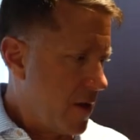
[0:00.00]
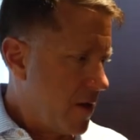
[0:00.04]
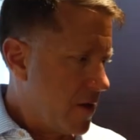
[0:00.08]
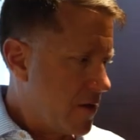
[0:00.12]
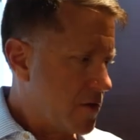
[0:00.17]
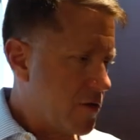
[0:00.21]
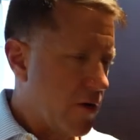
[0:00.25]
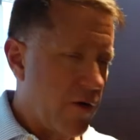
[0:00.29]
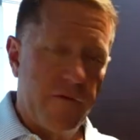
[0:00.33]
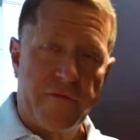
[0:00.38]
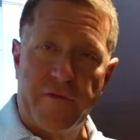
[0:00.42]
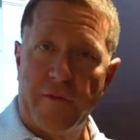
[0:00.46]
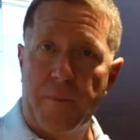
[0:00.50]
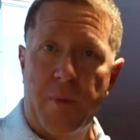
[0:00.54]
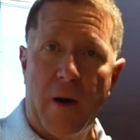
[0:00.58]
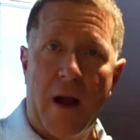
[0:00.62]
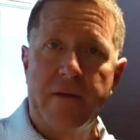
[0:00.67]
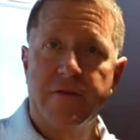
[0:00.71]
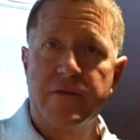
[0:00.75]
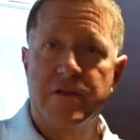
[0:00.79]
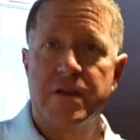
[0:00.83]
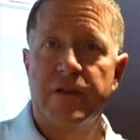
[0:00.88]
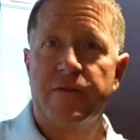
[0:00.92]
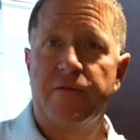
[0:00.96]
So for
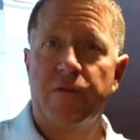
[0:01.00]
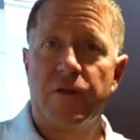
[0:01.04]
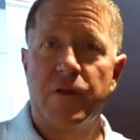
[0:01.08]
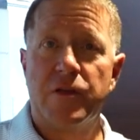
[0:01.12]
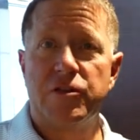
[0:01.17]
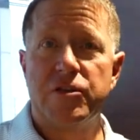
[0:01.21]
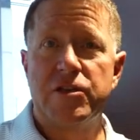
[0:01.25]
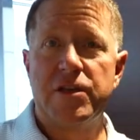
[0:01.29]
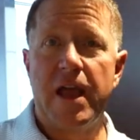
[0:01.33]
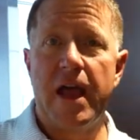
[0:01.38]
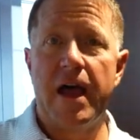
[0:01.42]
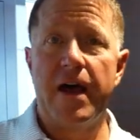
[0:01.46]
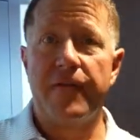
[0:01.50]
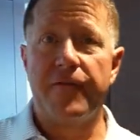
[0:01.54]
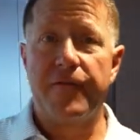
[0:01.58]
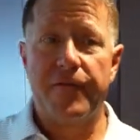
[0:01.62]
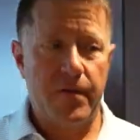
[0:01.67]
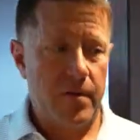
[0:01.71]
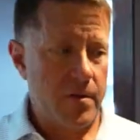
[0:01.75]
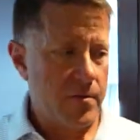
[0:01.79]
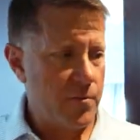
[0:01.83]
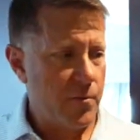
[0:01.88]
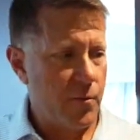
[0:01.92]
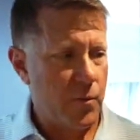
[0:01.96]
privacy for the chef,
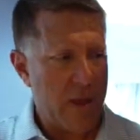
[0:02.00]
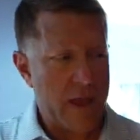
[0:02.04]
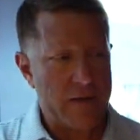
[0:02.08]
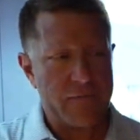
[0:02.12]
we